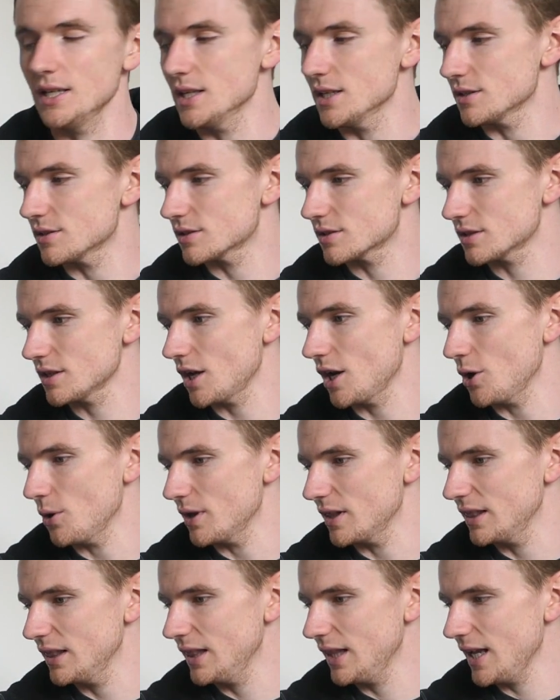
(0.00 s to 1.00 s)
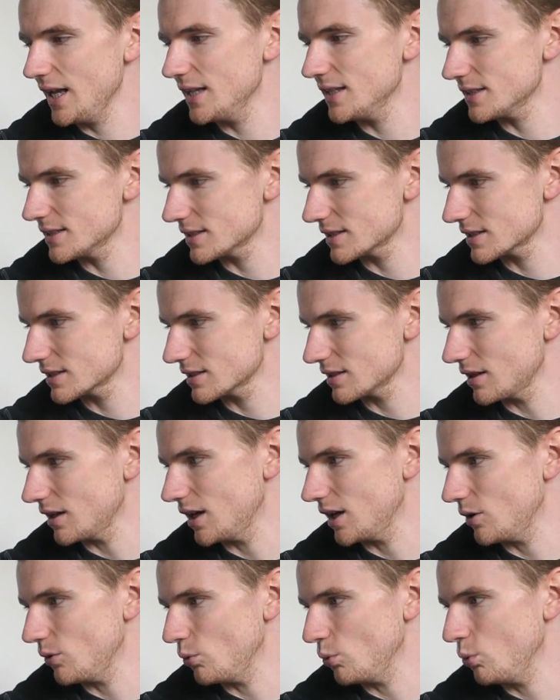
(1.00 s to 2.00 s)
So let's
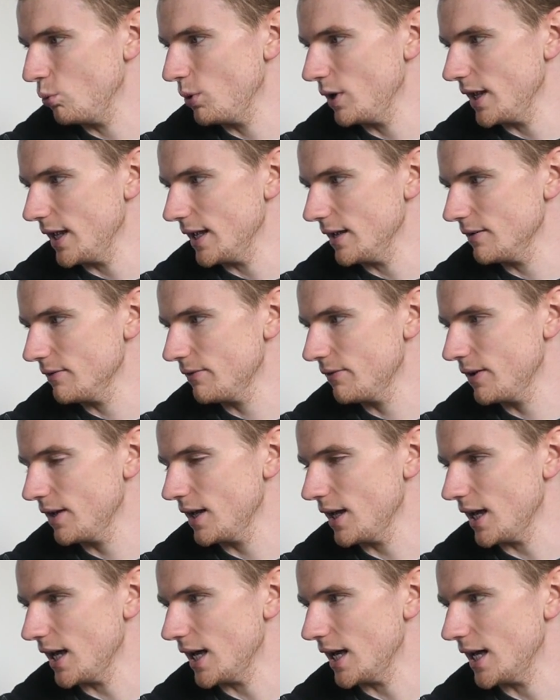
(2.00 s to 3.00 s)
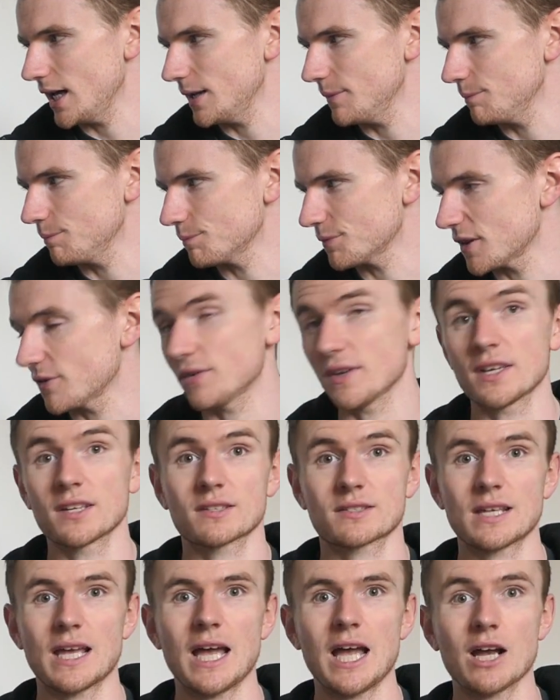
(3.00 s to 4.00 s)
start with the things
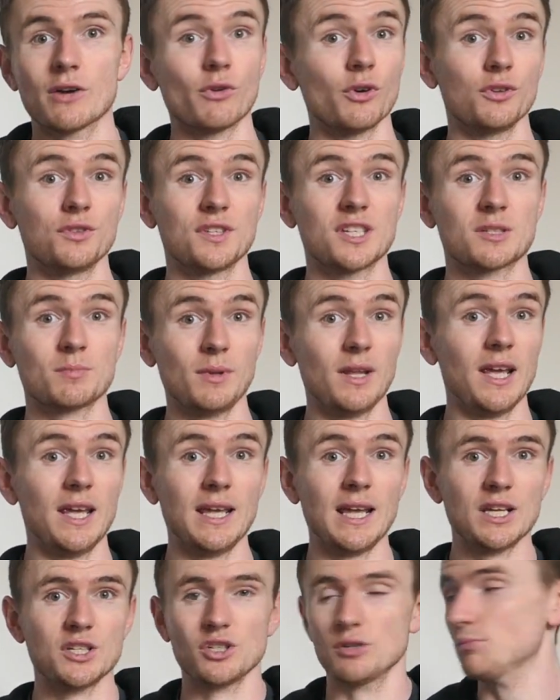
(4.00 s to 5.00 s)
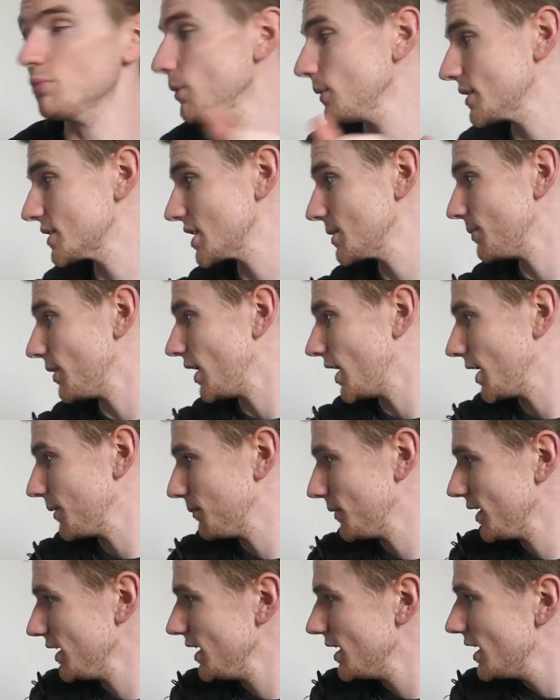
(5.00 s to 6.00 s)
that are on display. As you can probably see behind
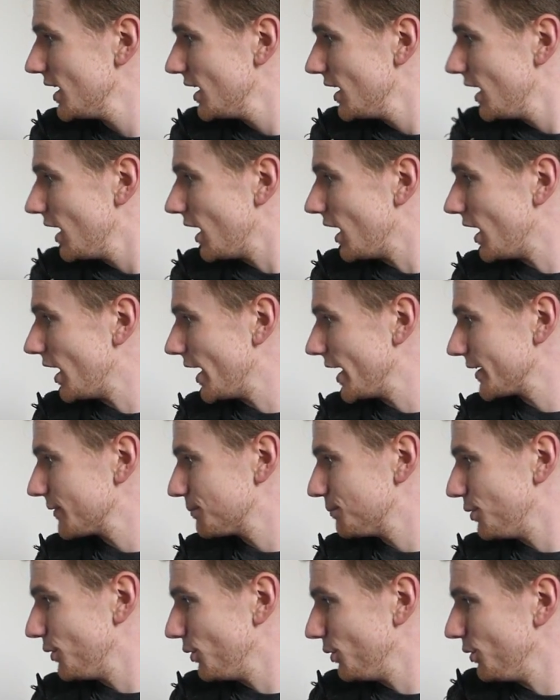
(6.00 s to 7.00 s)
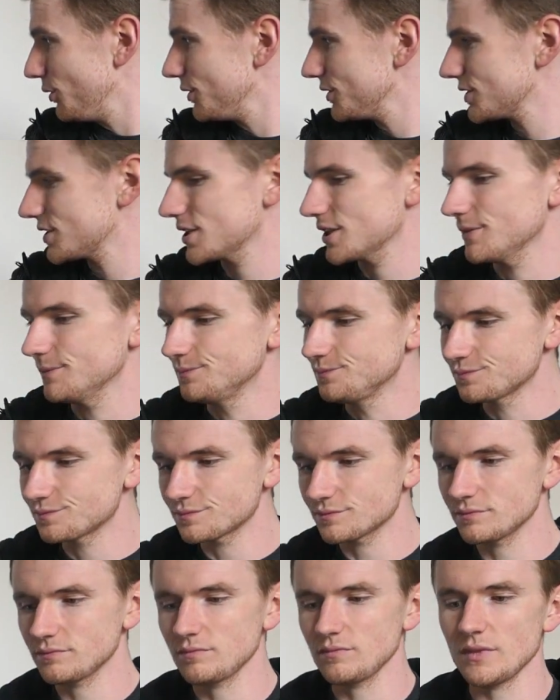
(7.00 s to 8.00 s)
me, I bought
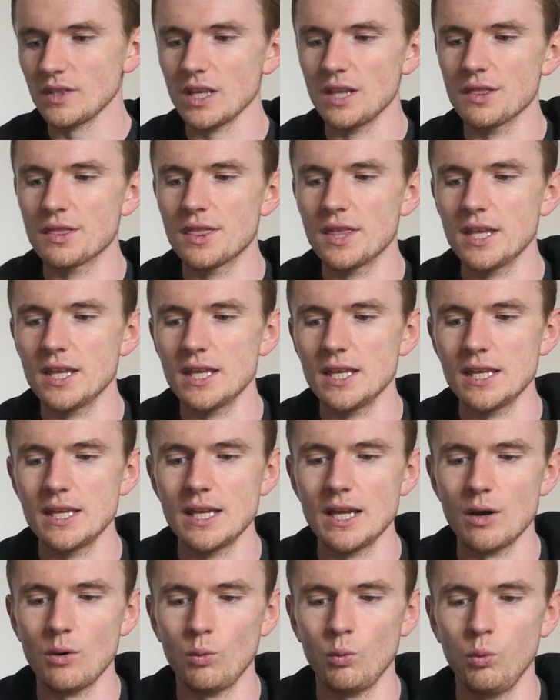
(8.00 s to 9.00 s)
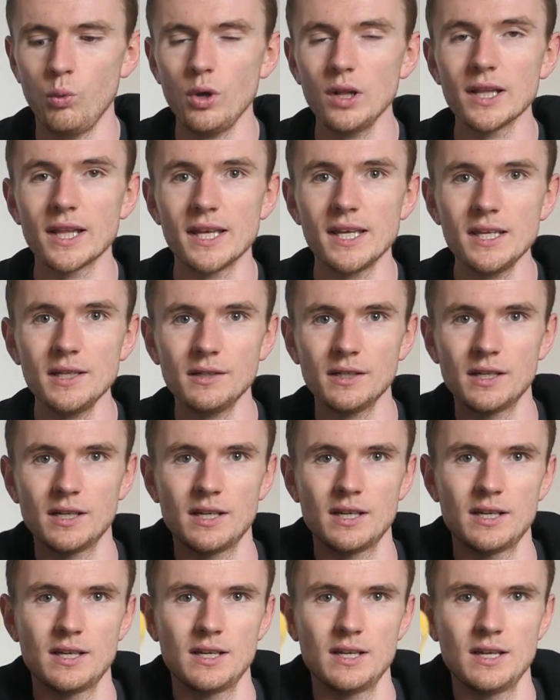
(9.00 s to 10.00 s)
the Wally,
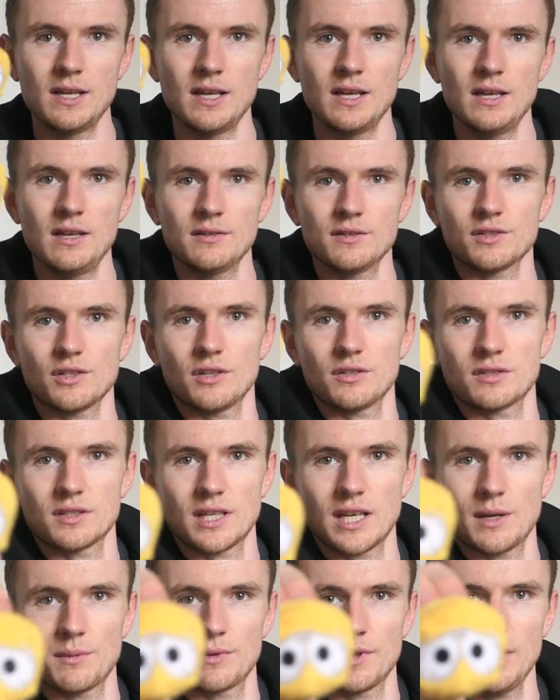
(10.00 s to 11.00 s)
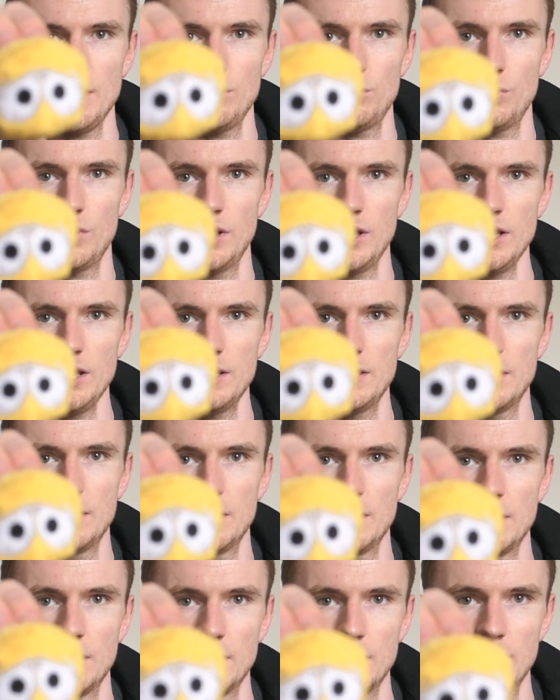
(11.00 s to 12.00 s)
show it to the camera there, Wally,
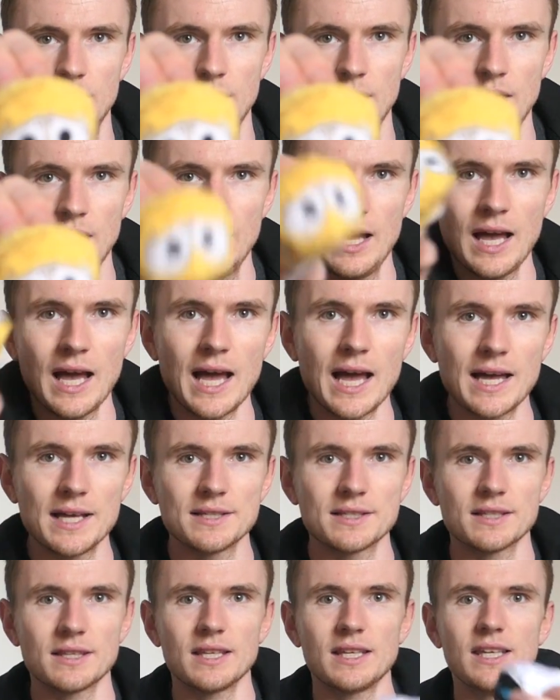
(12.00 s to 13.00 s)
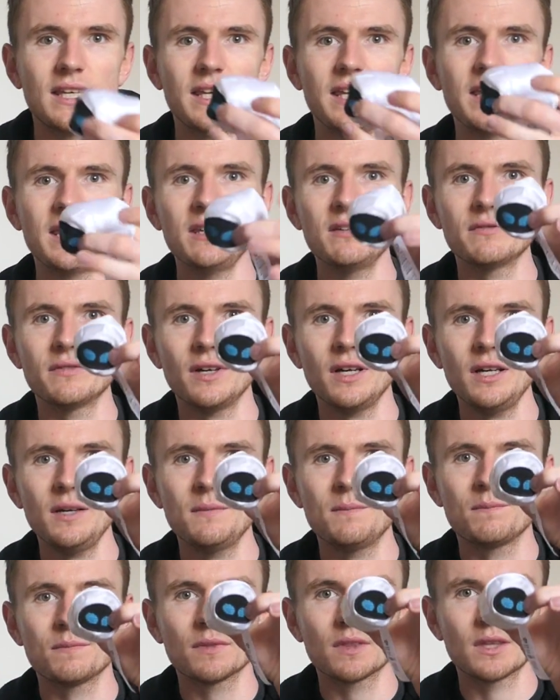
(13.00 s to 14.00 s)
and the Eva